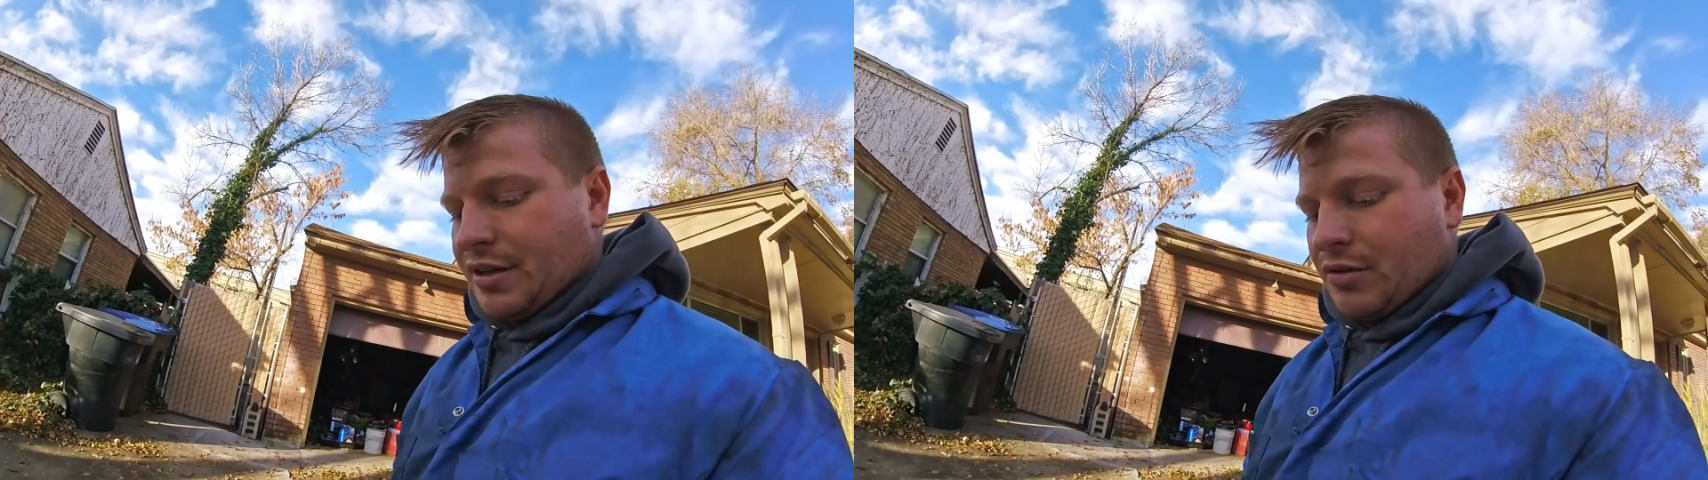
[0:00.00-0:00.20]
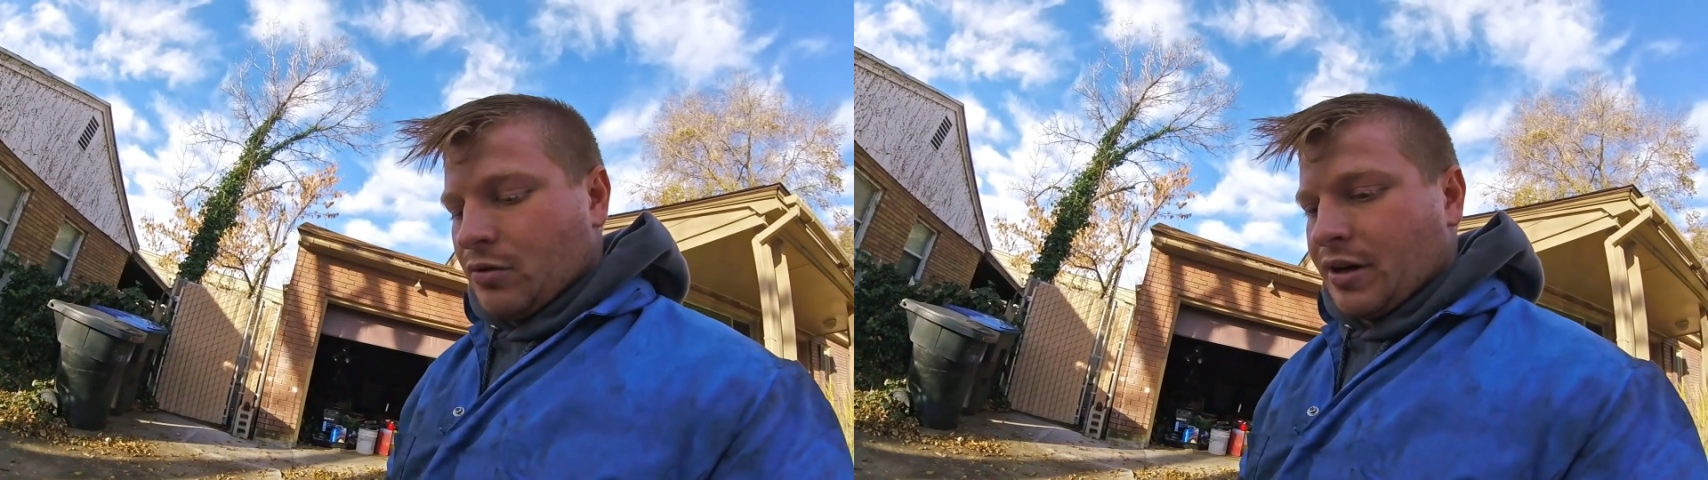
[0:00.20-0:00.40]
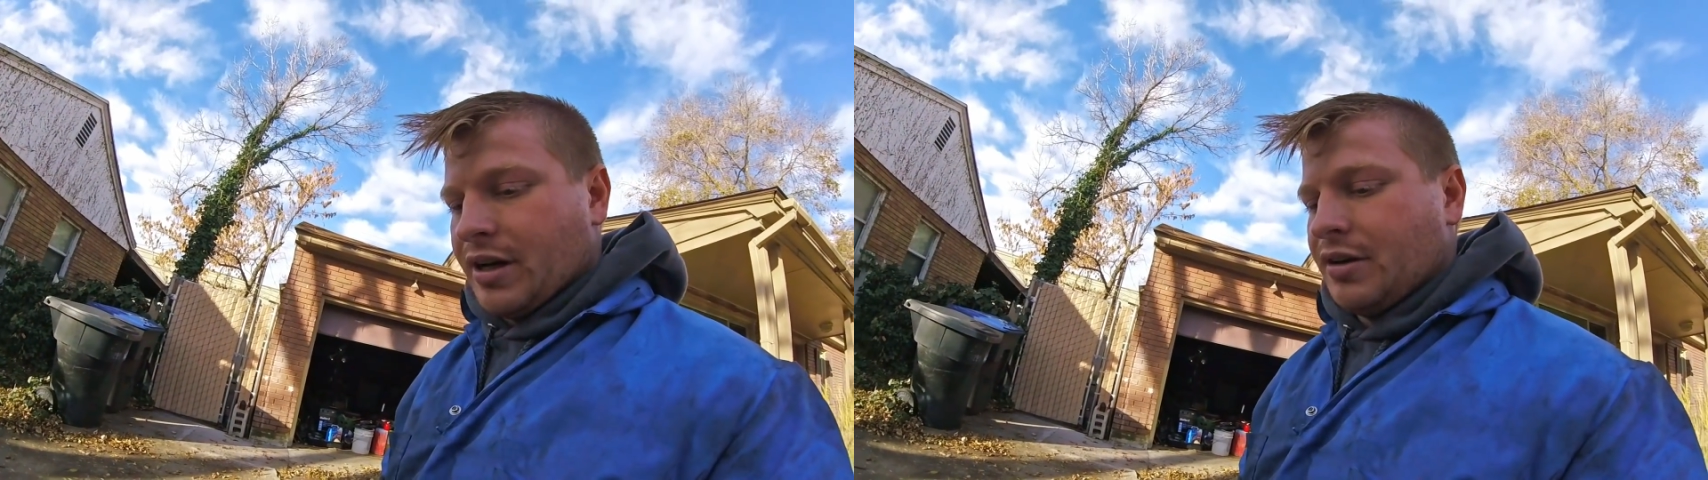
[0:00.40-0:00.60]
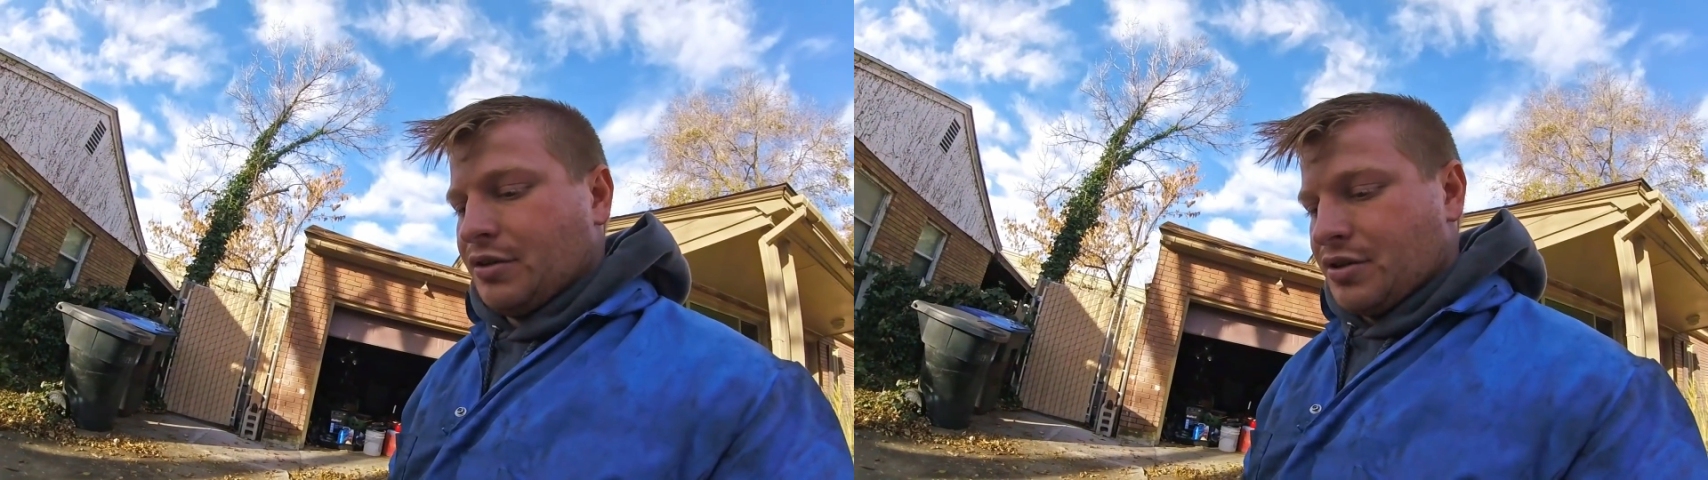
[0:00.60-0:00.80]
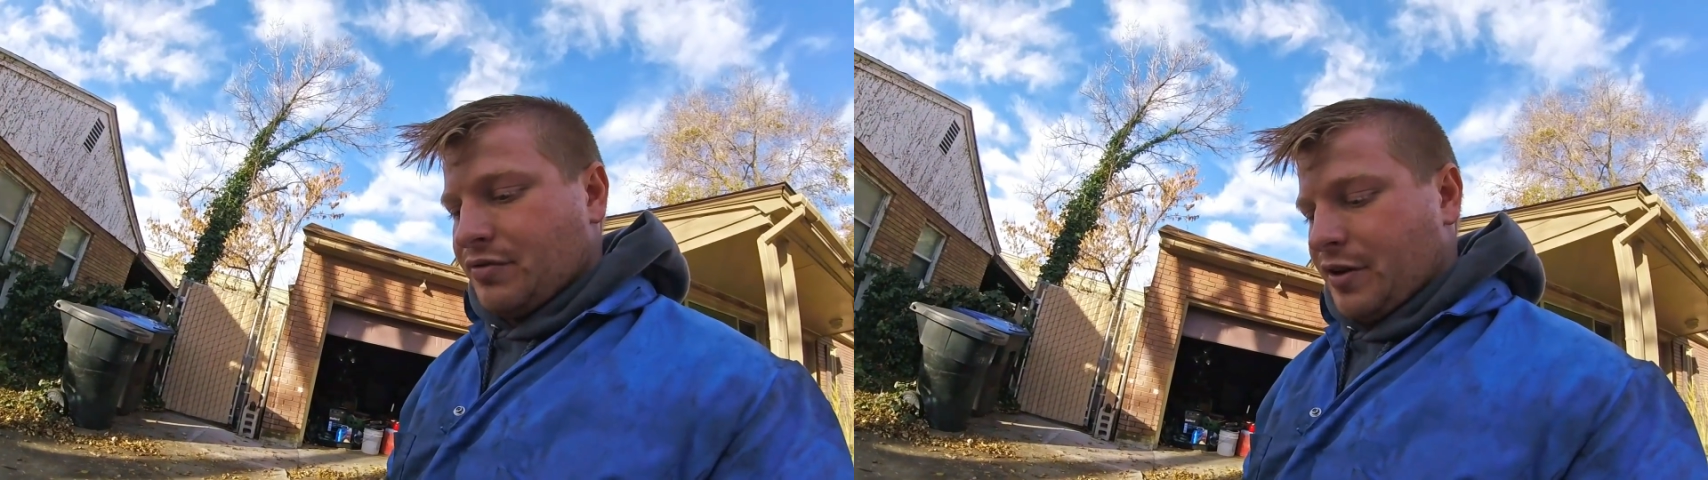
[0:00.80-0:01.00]
going to work
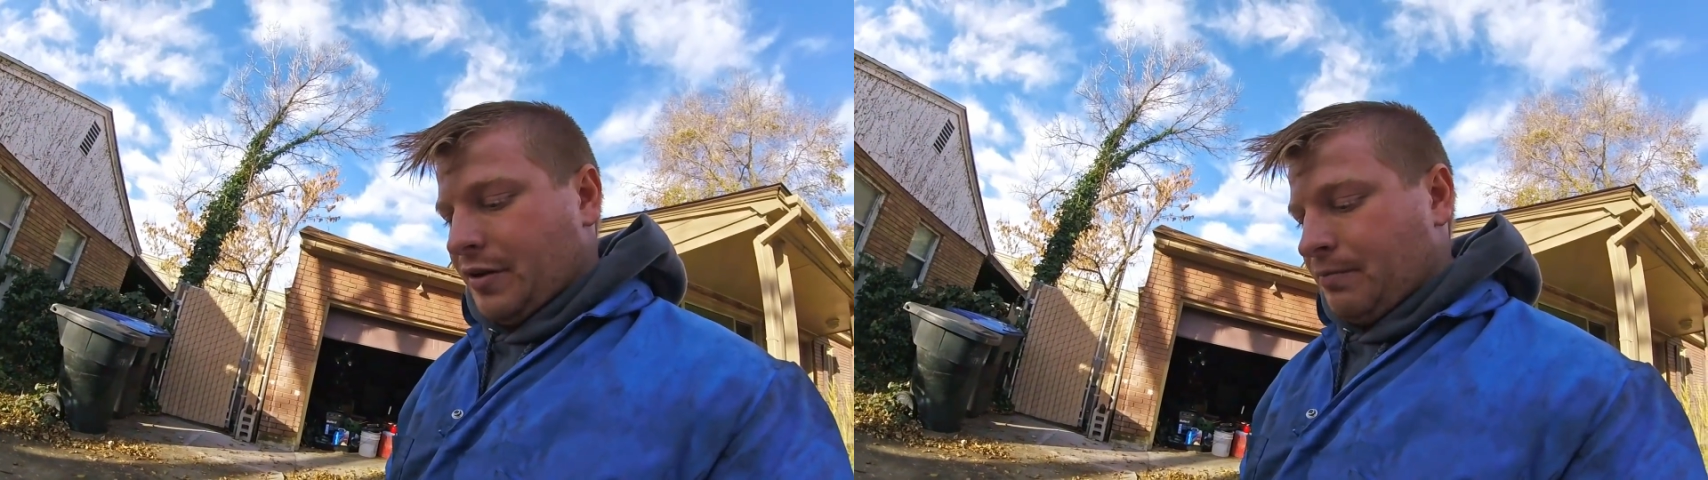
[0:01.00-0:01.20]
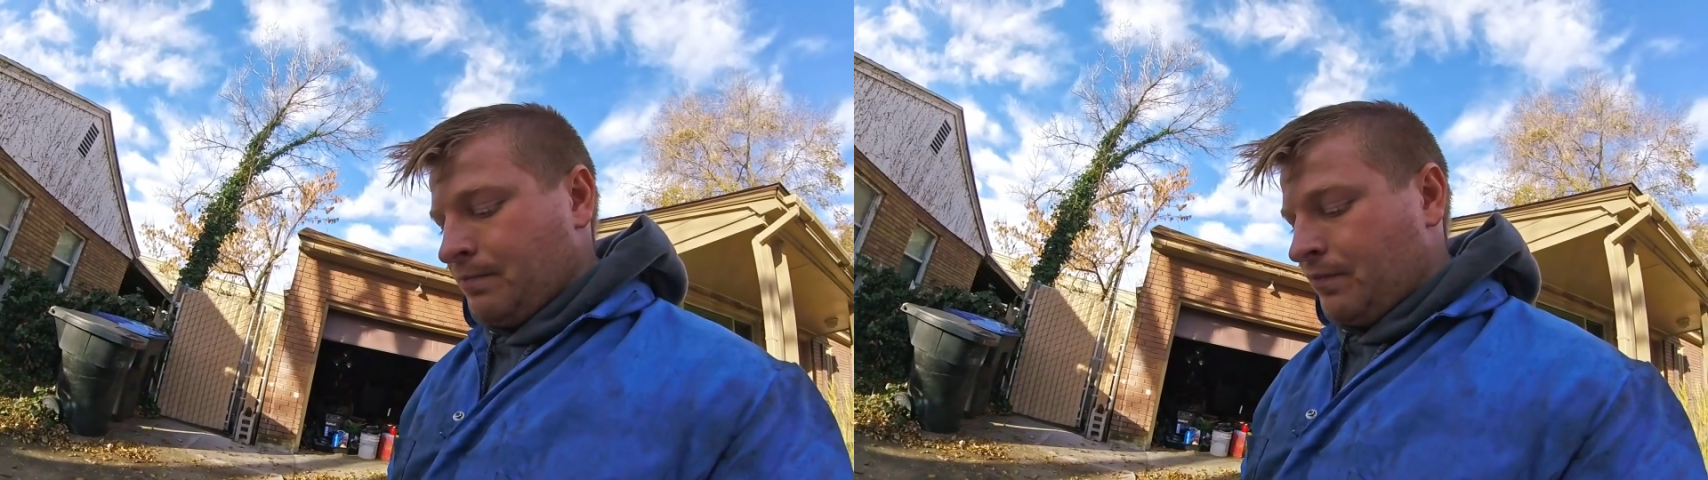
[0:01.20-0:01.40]
out just fine.